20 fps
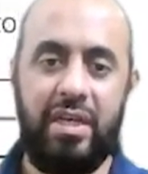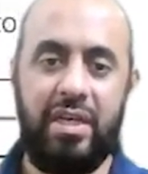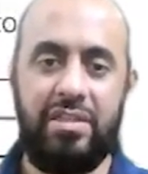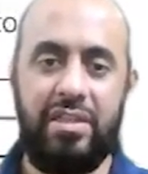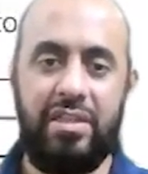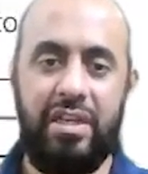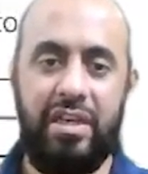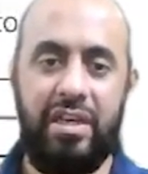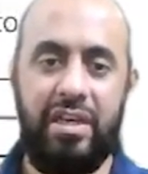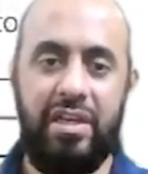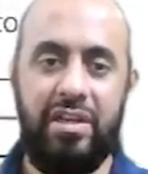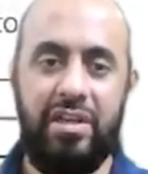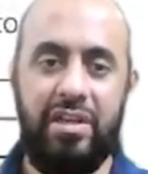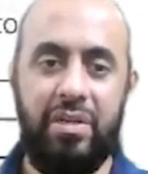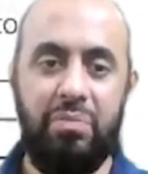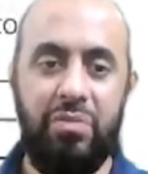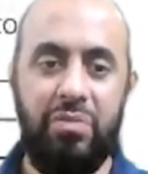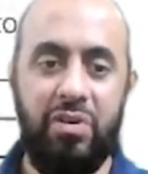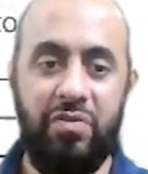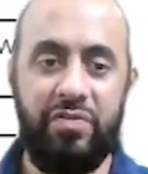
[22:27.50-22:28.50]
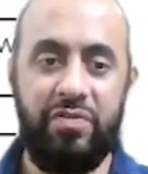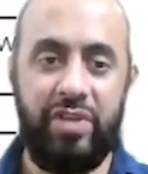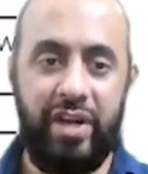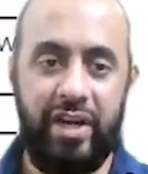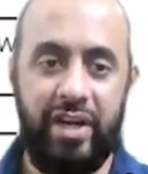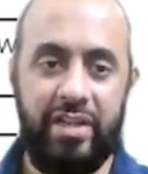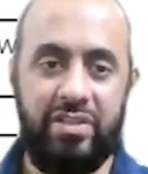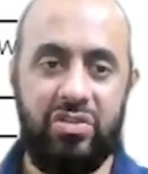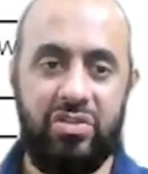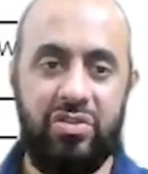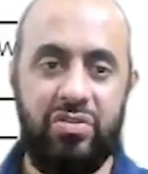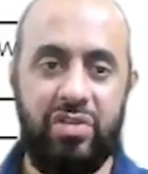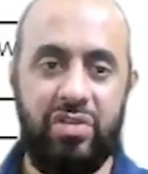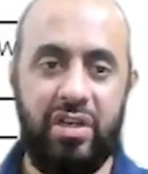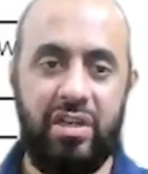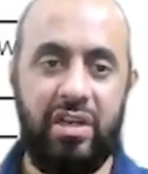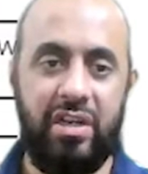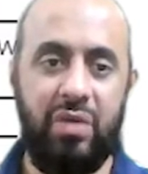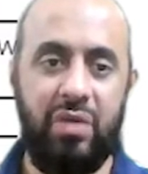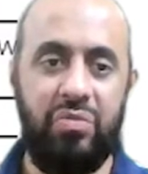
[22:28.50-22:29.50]
the number of grades, so you can
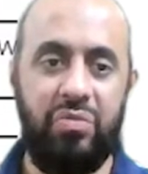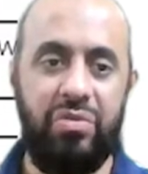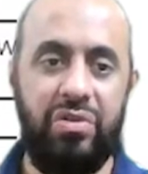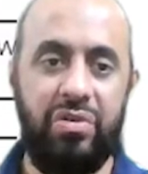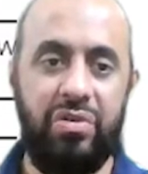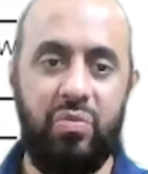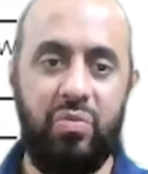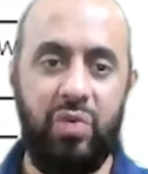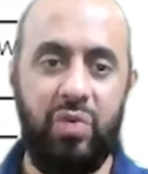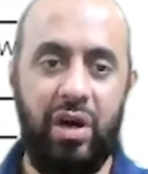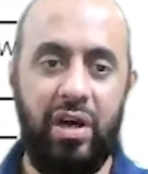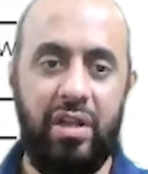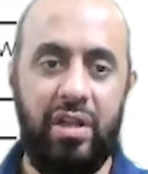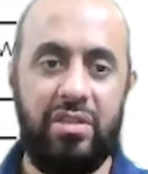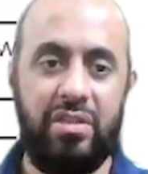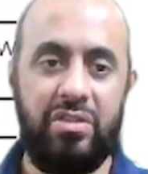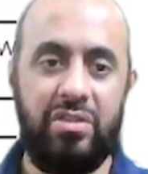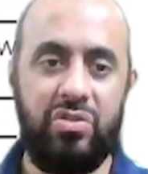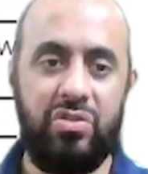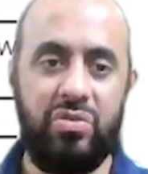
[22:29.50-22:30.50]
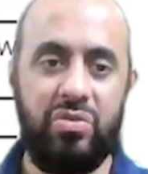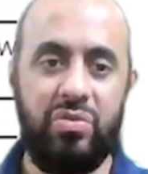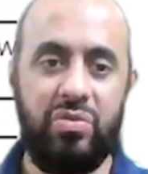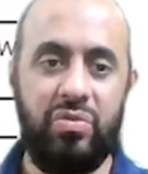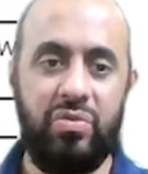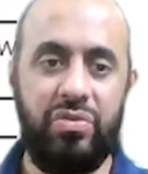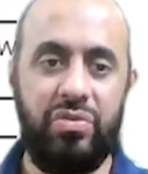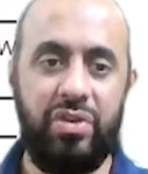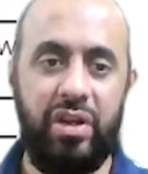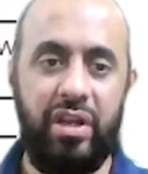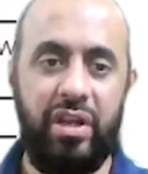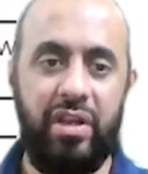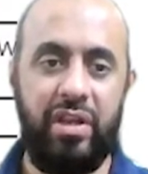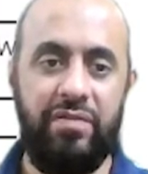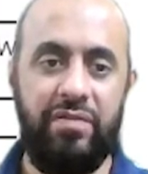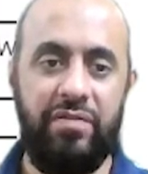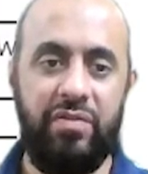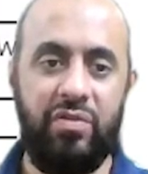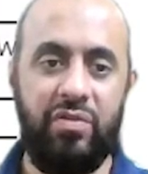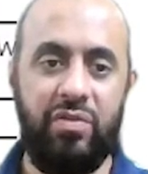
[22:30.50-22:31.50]
count 1, 2, 3,
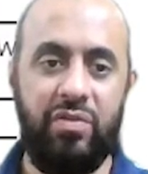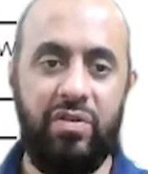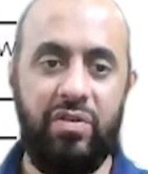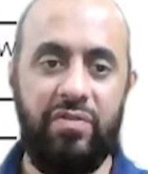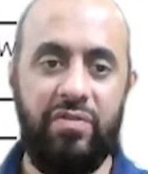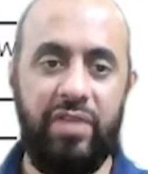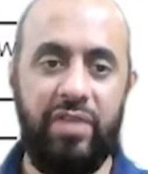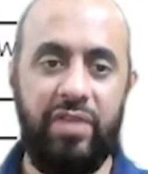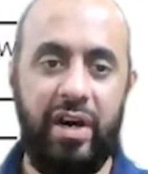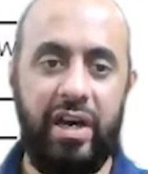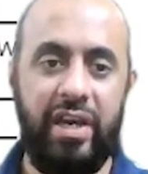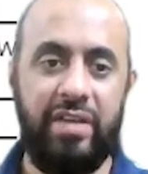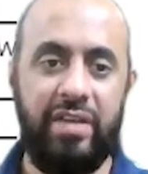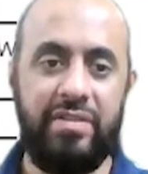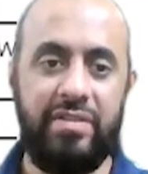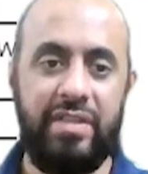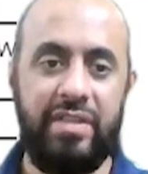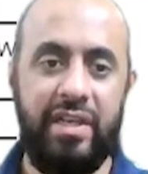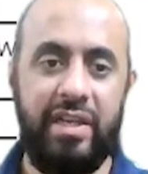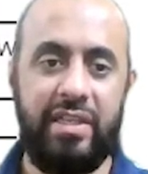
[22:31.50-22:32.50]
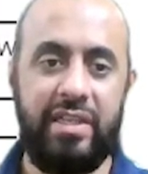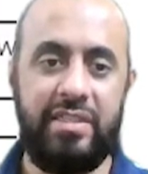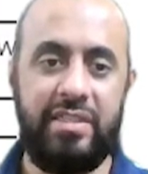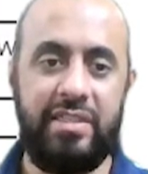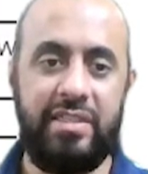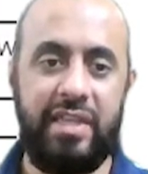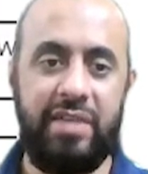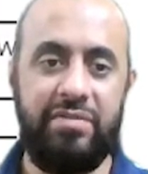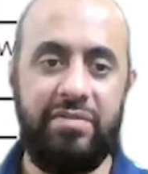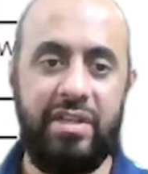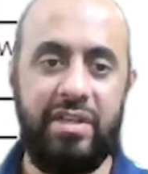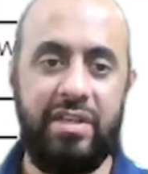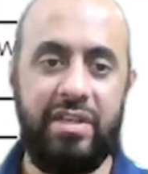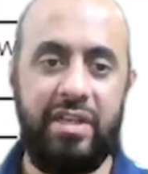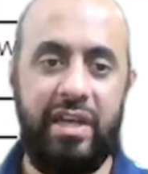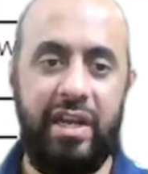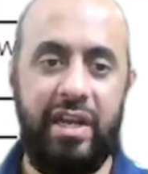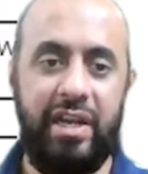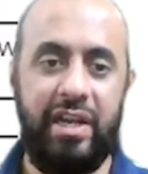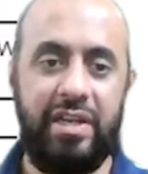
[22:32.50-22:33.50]
4, 5, 6, 7,
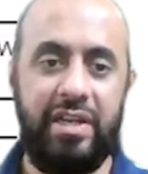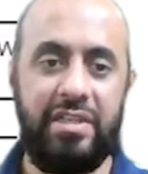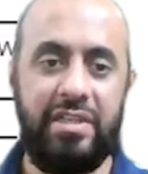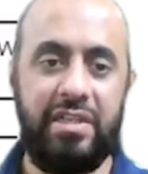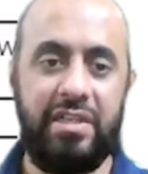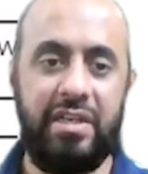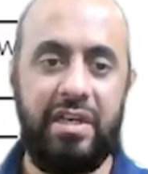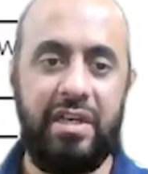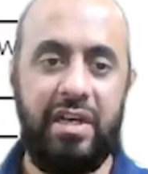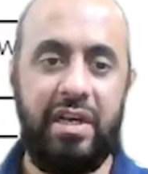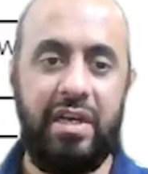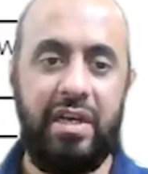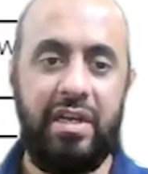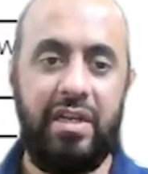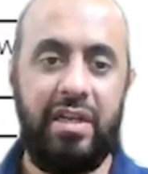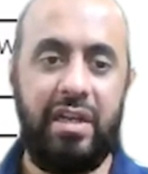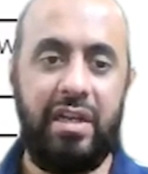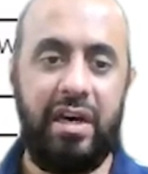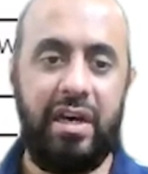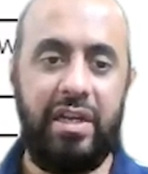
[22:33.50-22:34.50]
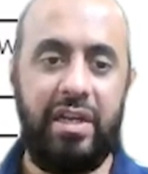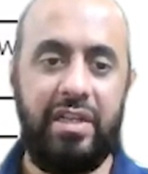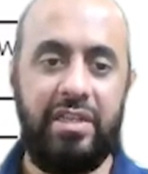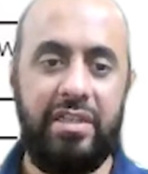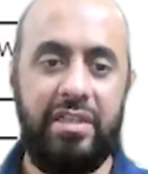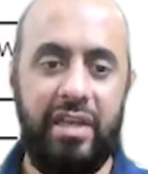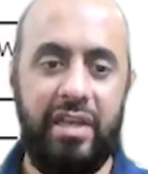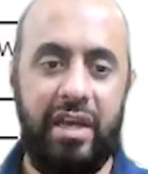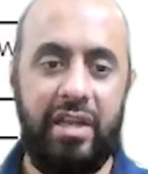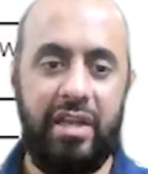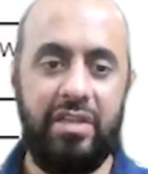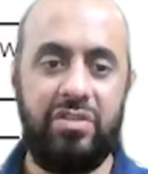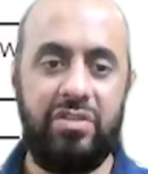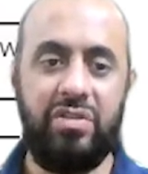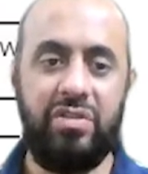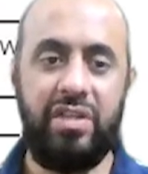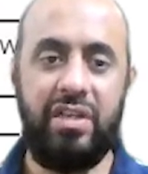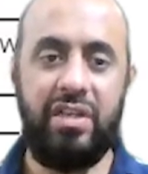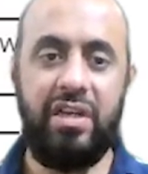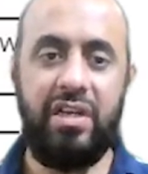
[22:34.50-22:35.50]
8, 9, 10. So
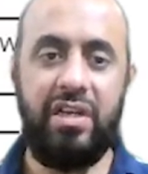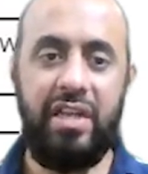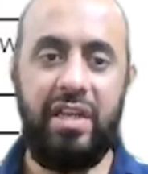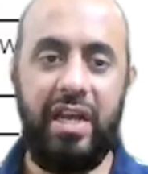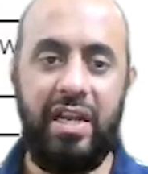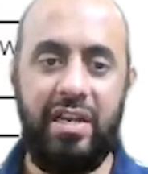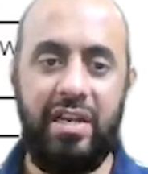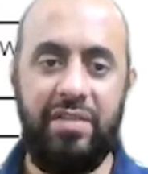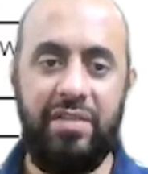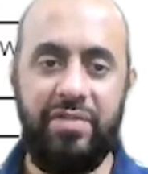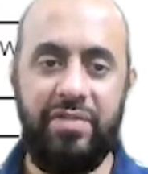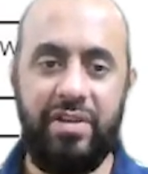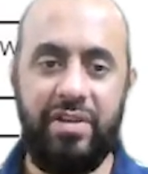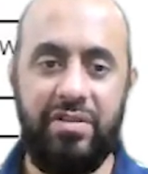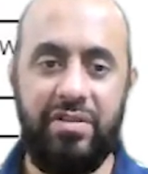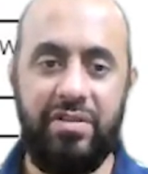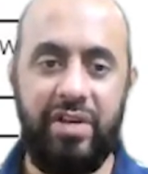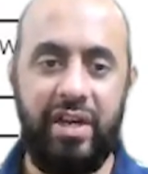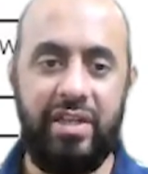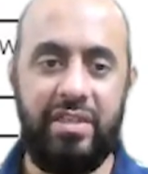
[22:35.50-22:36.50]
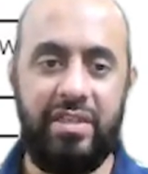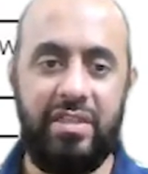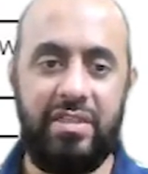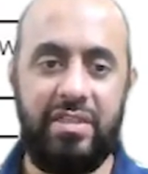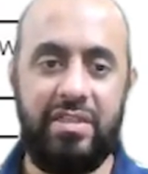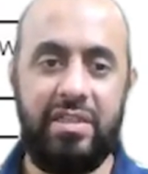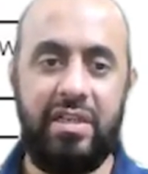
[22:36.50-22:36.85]
there are 10 different grades